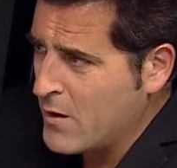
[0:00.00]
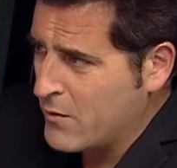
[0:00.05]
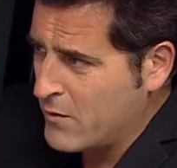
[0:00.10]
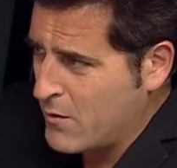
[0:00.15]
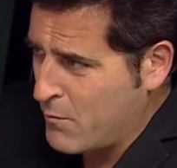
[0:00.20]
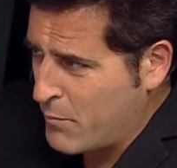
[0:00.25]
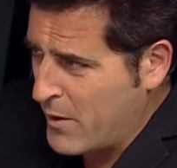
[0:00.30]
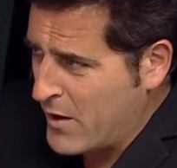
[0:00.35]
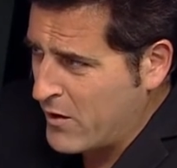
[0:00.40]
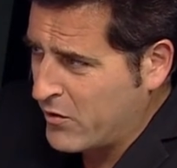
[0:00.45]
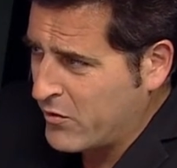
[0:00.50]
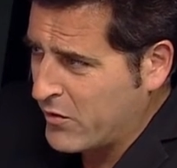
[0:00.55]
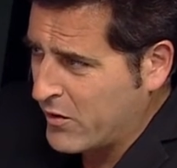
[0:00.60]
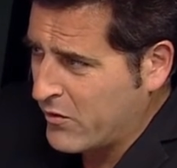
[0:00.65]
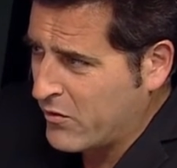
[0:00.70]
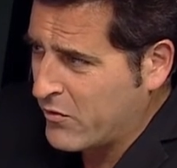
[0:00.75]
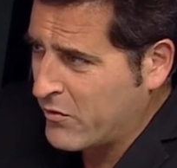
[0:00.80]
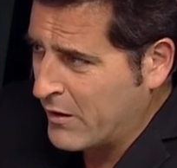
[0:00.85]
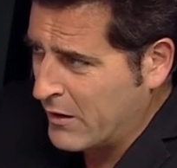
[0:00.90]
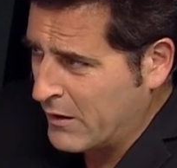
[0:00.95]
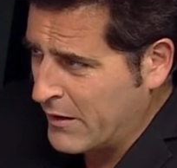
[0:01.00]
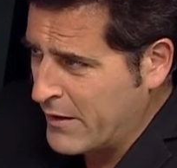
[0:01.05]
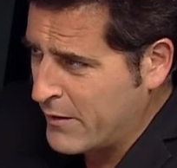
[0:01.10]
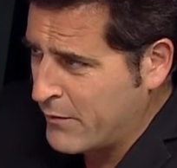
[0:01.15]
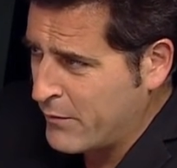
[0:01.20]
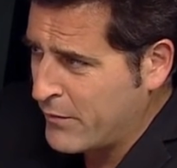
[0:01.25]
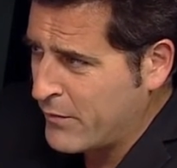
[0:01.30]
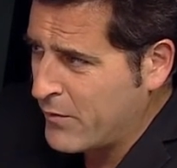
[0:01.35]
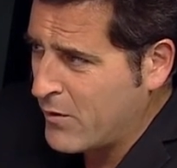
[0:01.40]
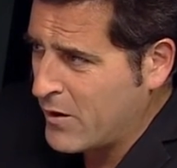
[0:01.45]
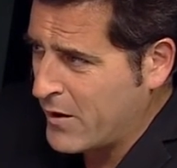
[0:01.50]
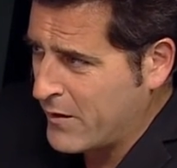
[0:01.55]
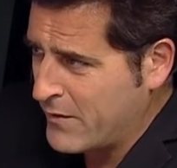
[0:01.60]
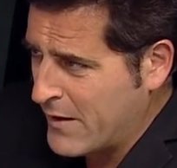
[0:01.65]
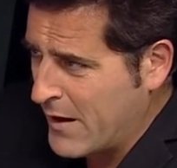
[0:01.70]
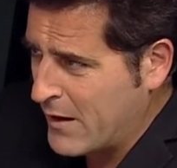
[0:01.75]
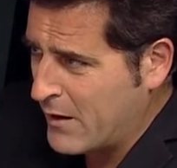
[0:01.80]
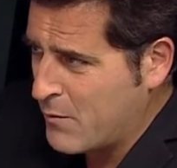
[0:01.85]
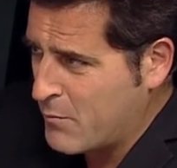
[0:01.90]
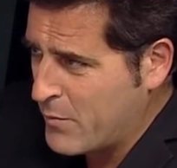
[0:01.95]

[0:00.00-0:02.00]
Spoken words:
the basics to live on a daily